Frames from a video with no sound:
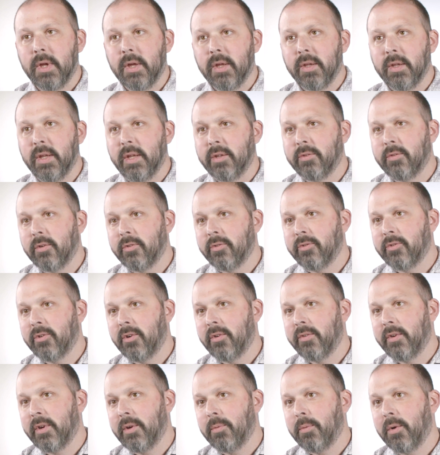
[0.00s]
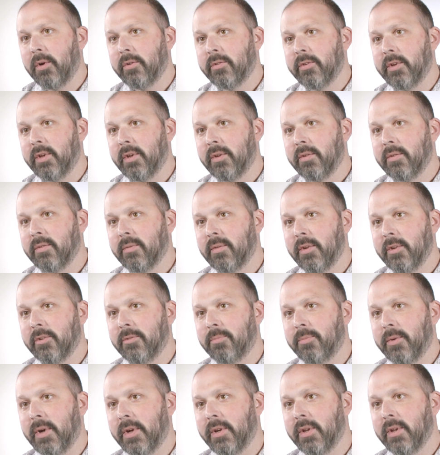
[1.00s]
later on showed that it was a
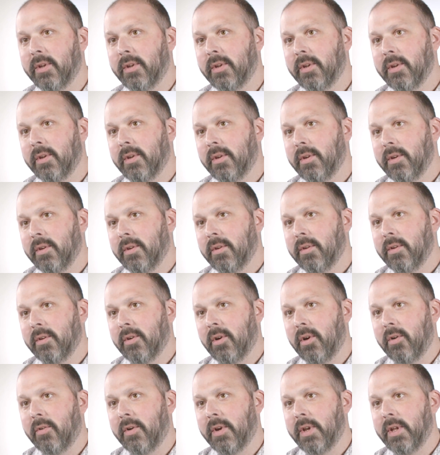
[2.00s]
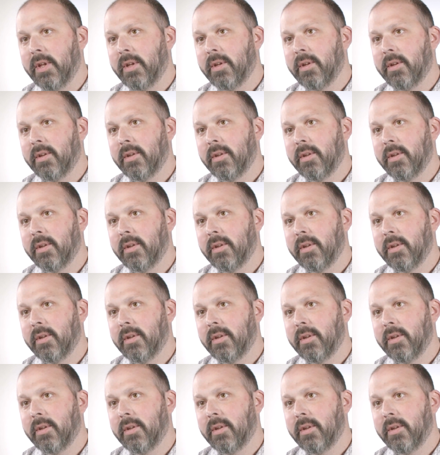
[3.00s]
spread already.